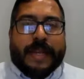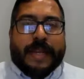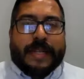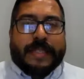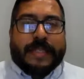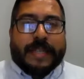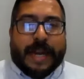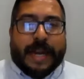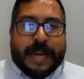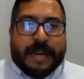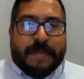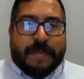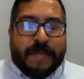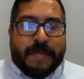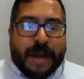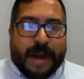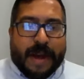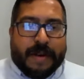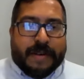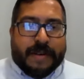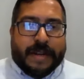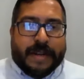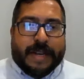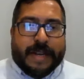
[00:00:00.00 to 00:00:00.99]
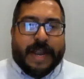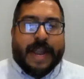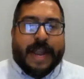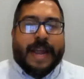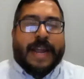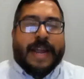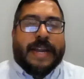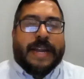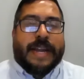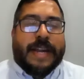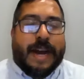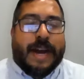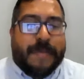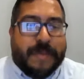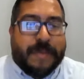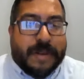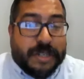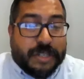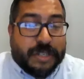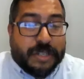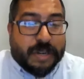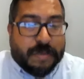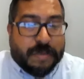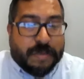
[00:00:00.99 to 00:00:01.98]
excited about, and I'm going to
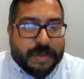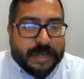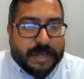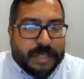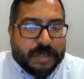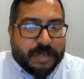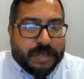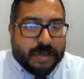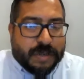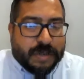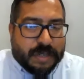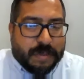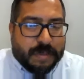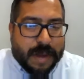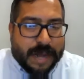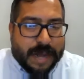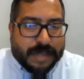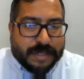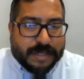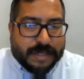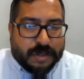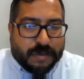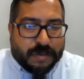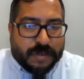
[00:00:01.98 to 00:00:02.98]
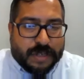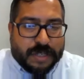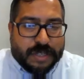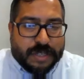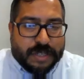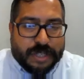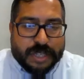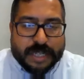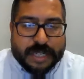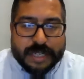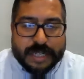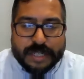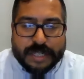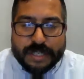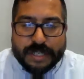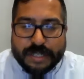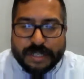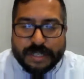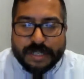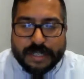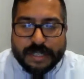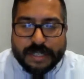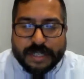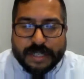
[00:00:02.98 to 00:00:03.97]
jump into it, pass it over to Gina in
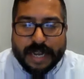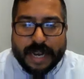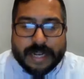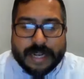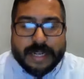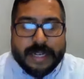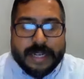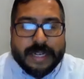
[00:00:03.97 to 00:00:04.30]
just a sec.